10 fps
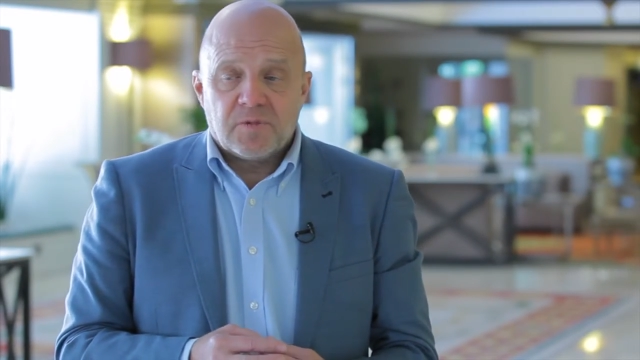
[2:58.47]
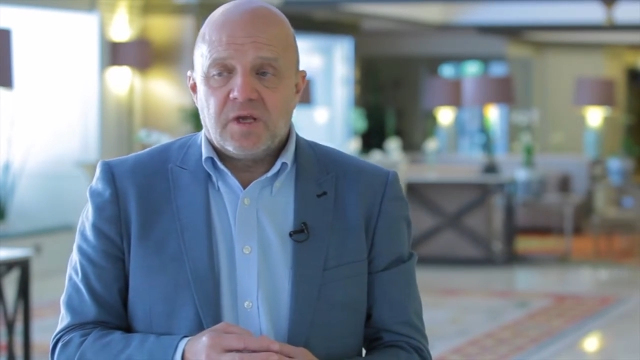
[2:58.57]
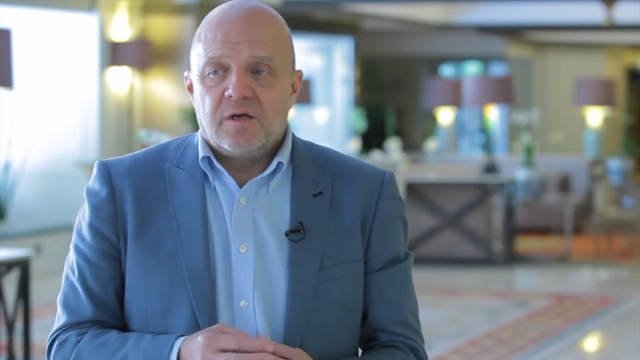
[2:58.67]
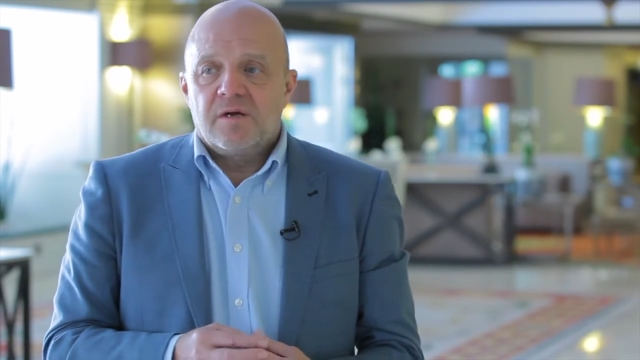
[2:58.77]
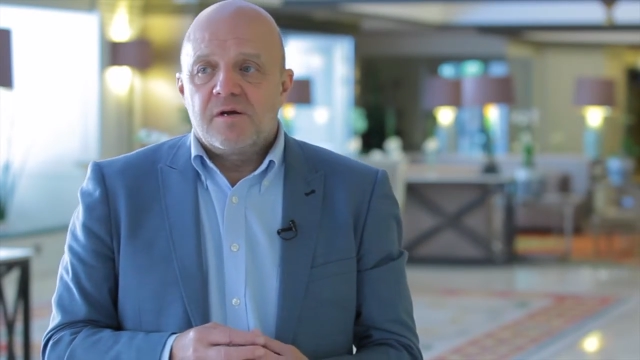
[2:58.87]

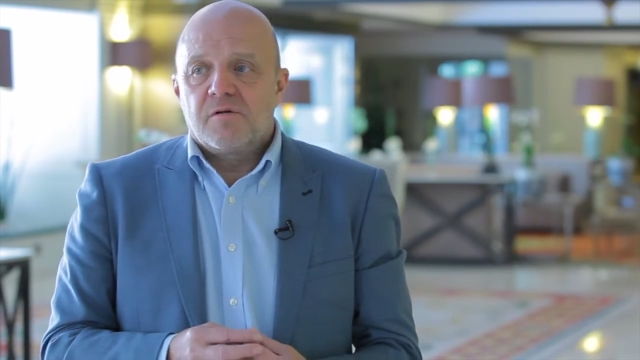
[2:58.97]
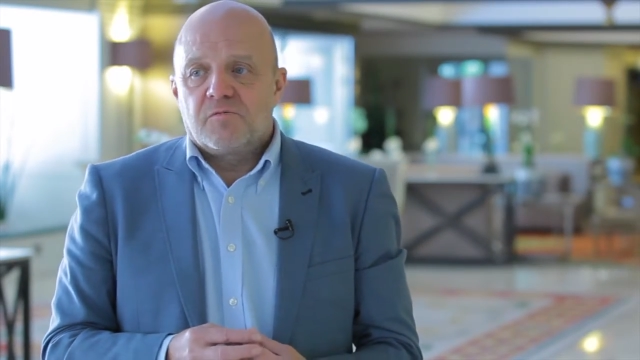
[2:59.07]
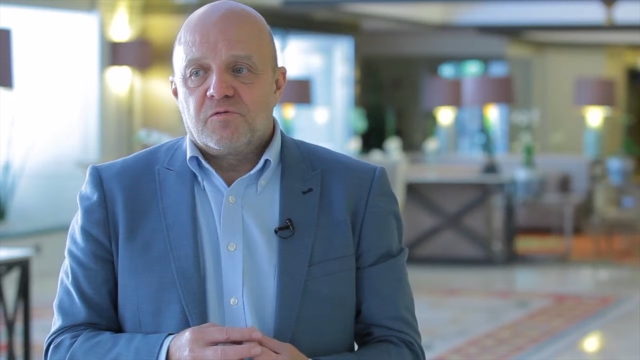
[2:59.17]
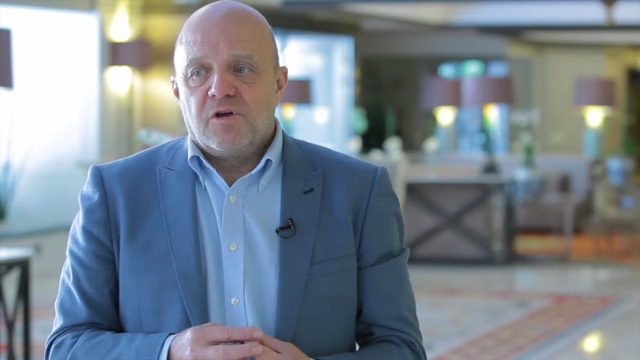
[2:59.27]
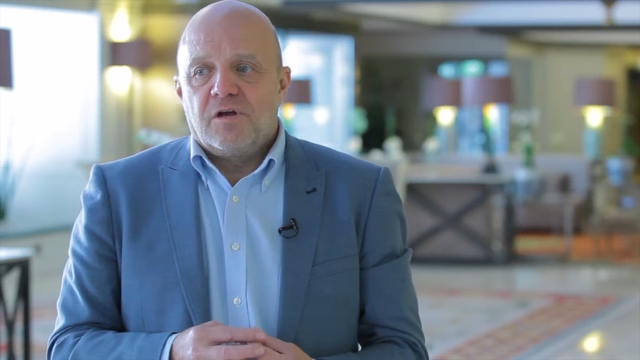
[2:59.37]

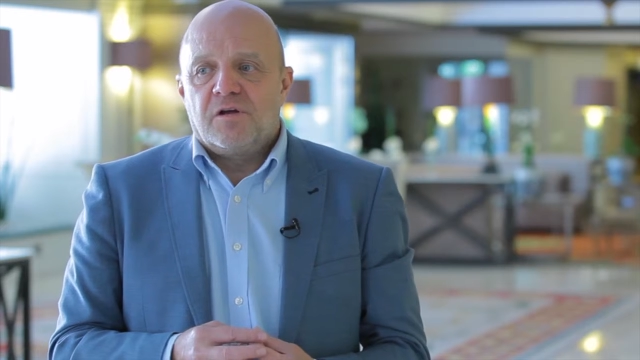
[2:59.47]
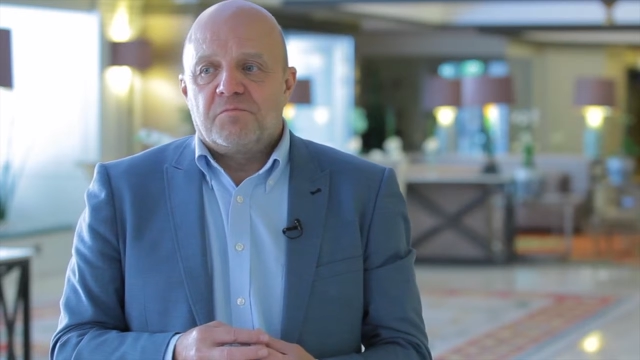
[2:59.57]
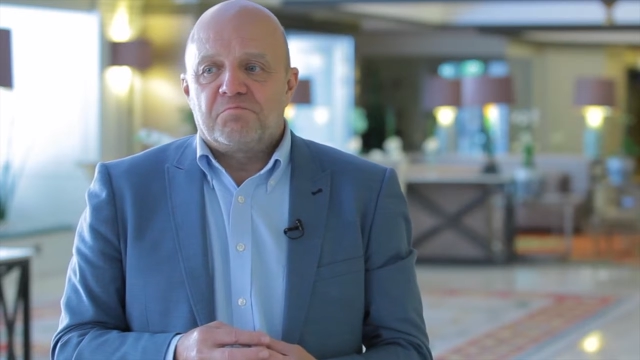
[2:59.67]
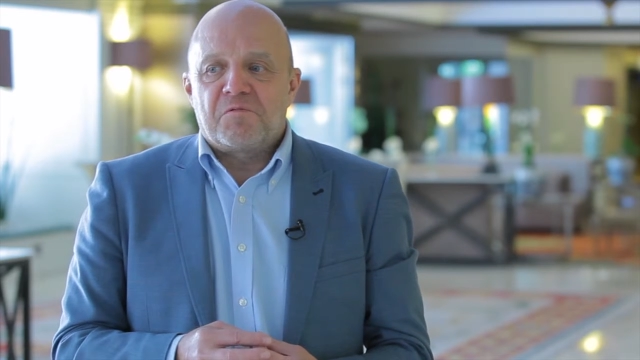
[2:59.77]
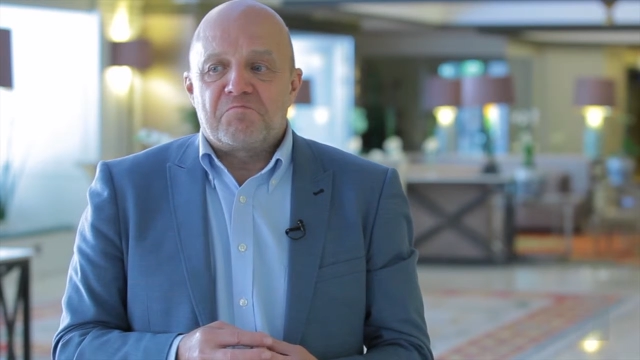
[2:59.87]

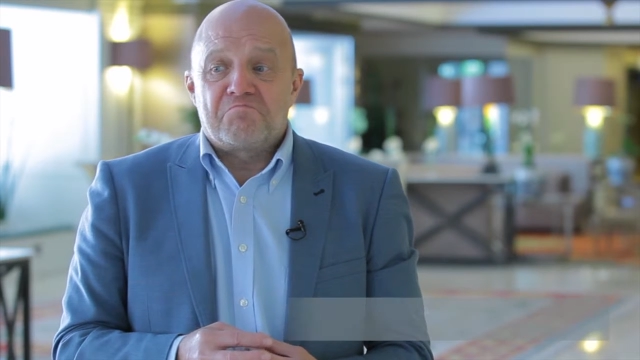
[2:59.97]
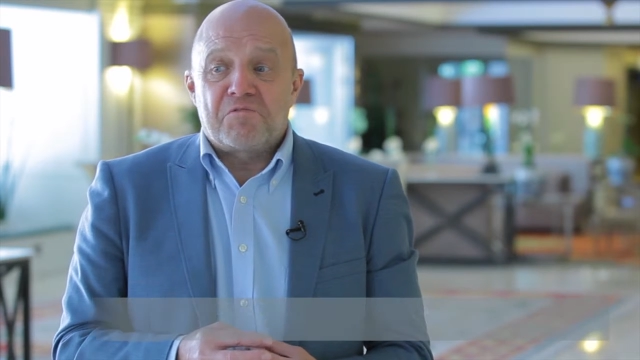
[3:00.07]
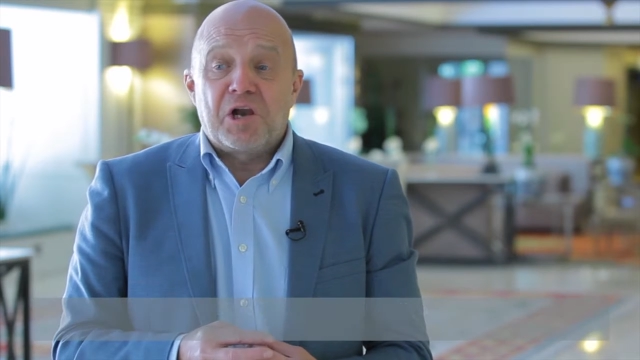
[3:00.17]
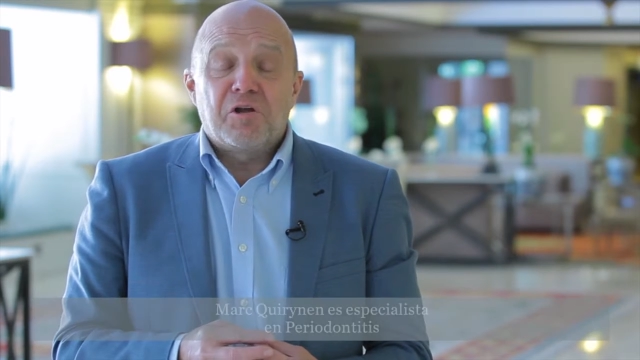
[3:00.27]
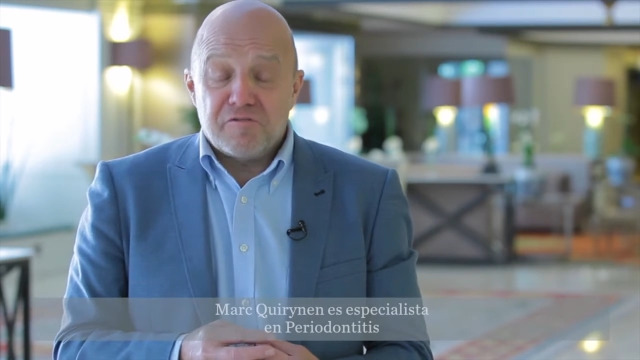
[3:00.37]

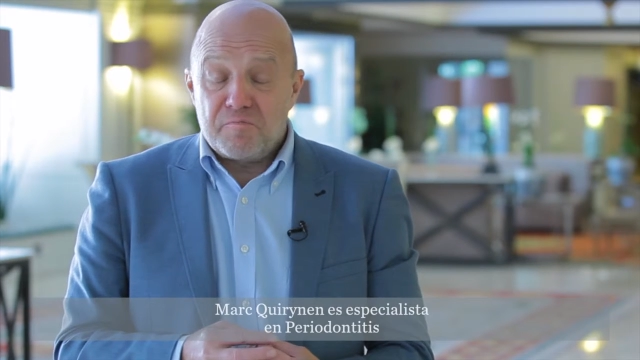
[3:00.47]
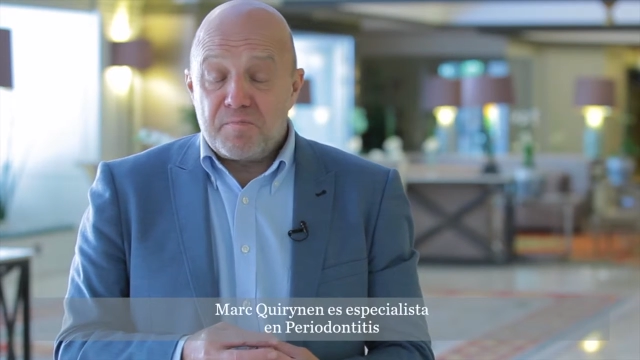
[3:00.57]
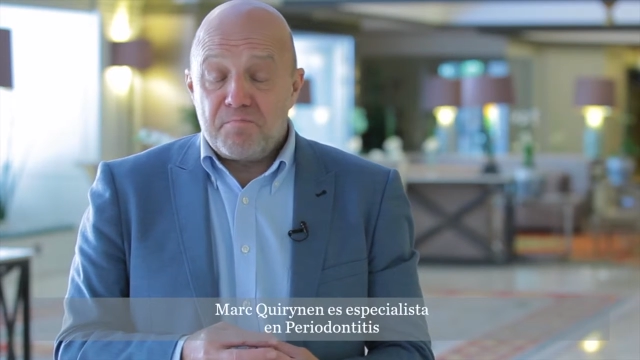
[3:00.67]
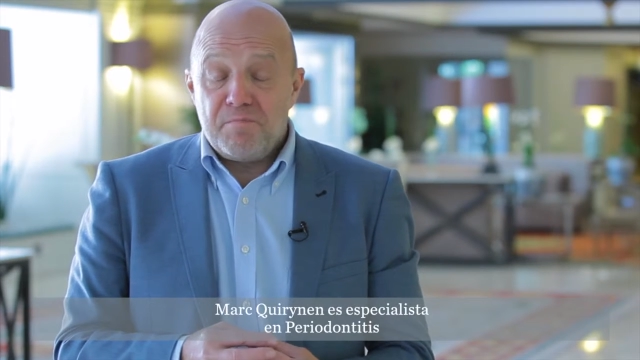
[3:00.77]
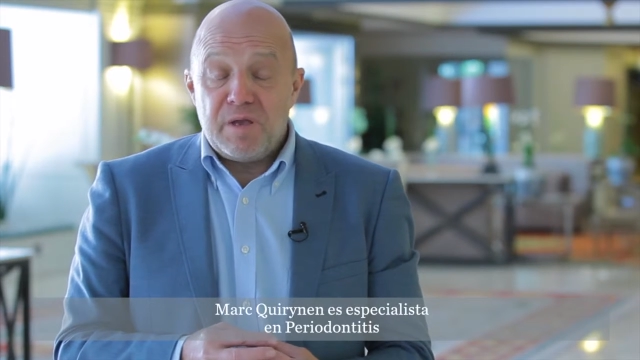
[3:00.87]
A lot of
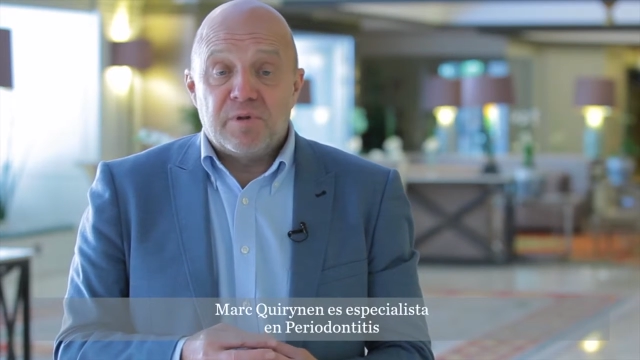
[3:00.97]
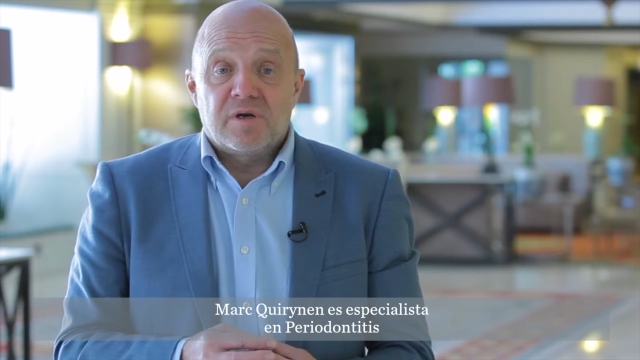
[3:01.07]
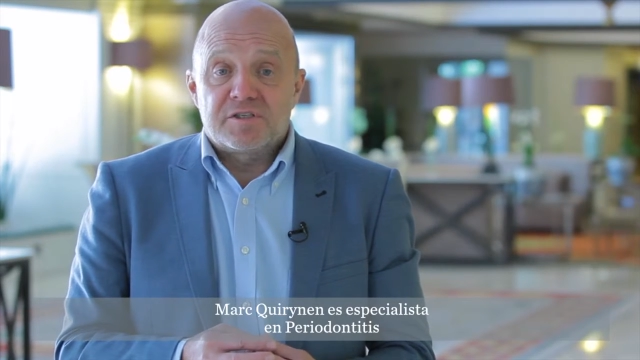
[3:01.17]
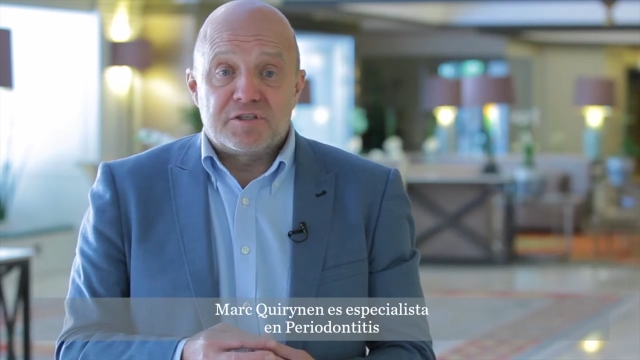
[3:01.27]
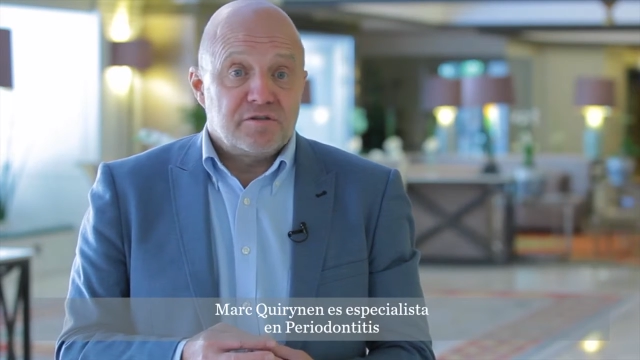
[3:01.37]
people
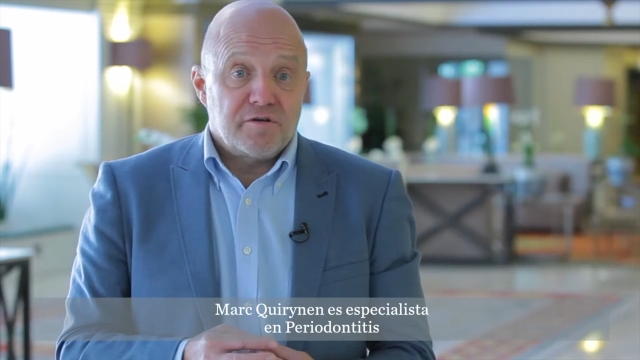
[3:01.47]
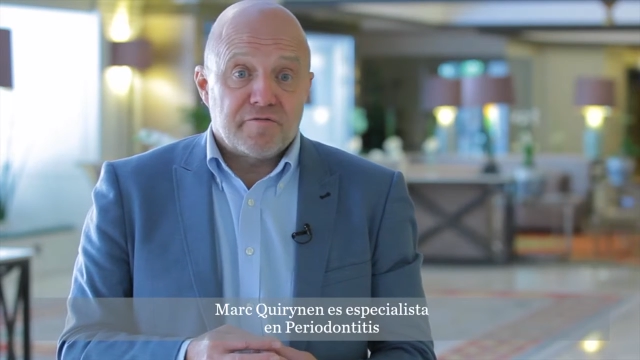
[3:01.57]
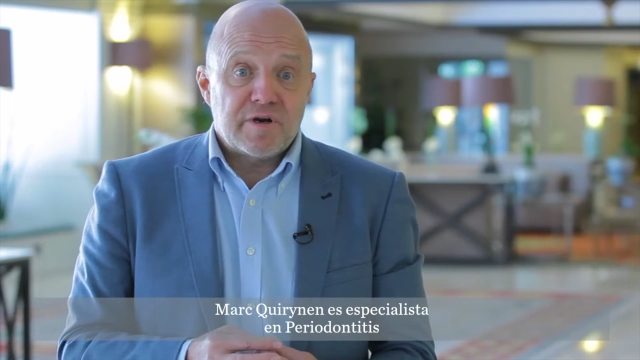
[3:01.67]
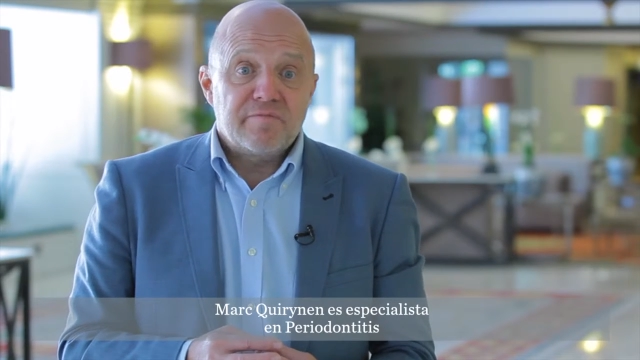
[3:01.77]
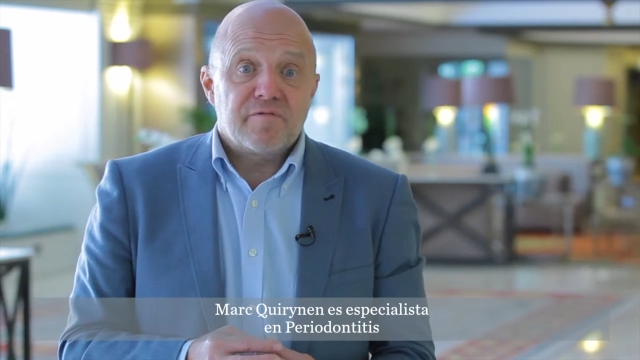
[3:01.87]
are
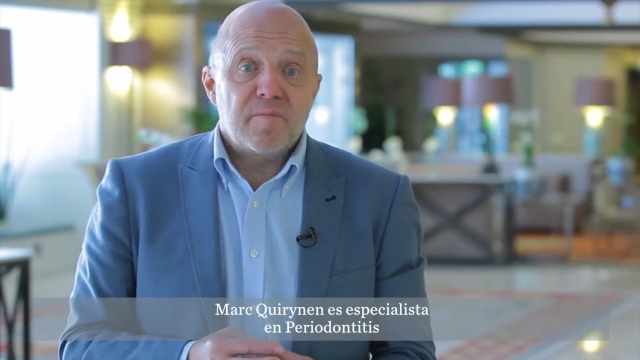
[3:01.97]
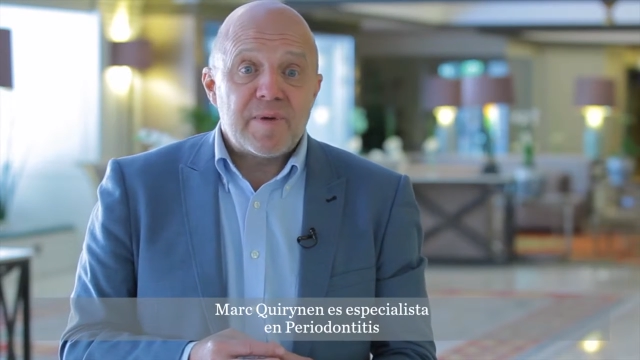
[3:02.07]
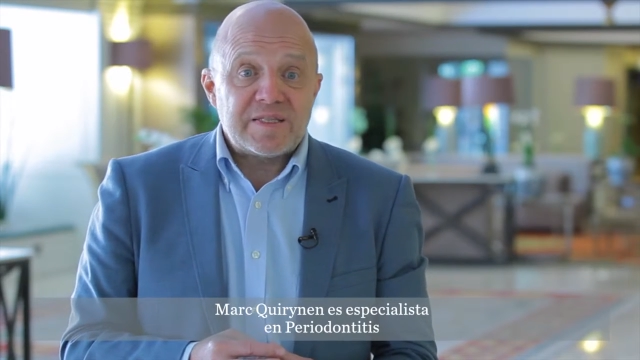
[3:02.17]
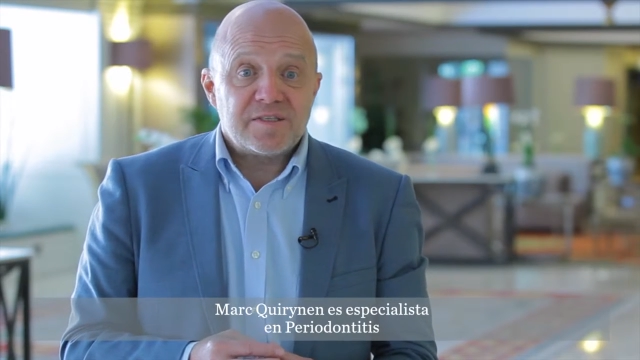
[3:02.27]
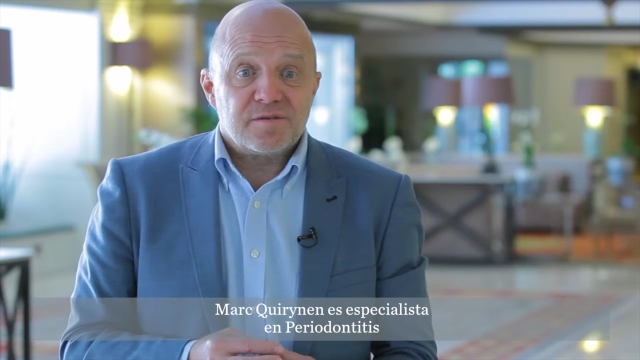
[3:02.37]
suffering from
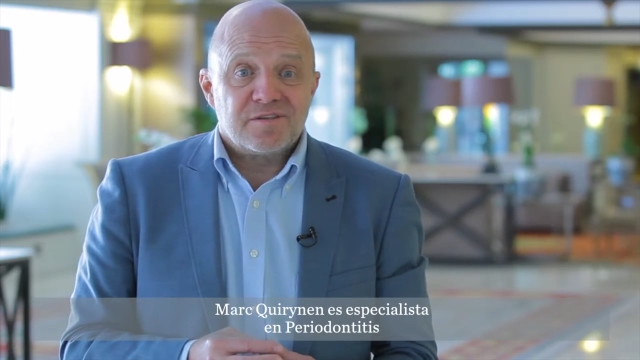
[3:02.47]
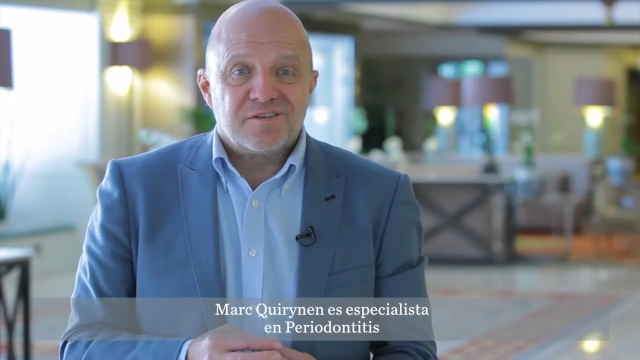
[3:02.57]
it.